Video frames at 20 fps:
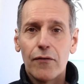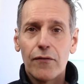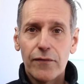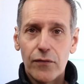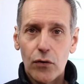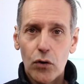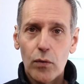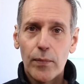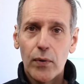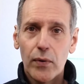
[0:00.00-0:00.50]

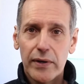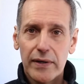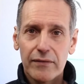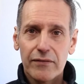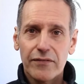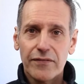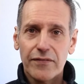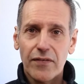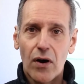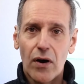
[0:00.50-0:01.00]

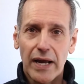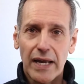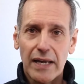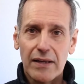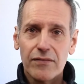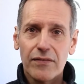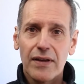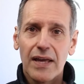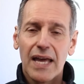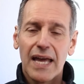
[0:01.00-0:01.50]
4.5
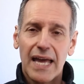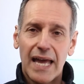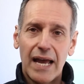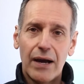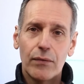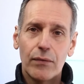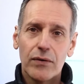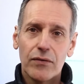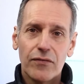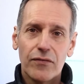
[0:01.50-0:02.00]

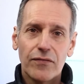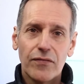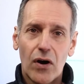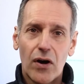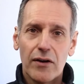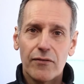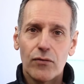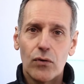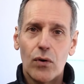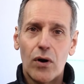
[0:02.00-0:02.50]
out of
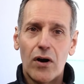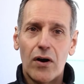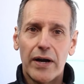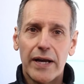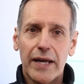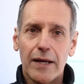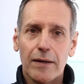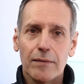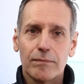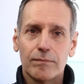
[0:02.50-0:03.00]
5 or
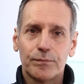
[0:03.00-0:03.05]
higher.